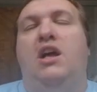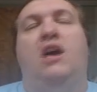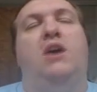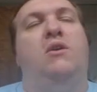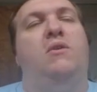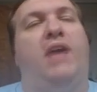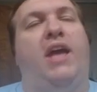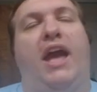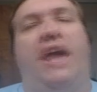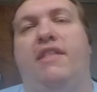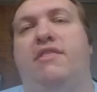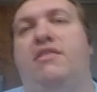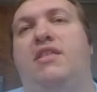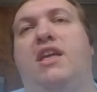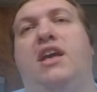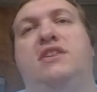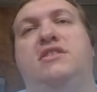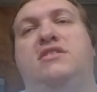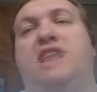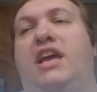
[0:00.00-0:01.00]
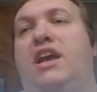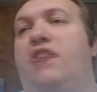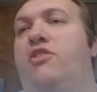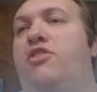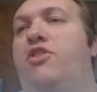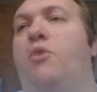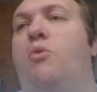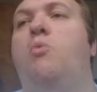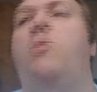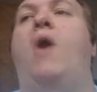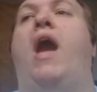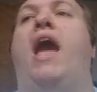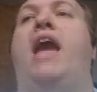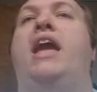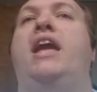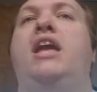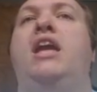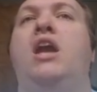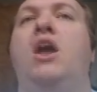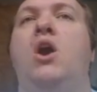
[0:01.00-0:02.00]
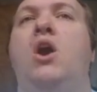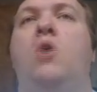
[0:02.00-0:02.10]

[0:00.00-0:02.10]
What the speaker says: Okay, because like the way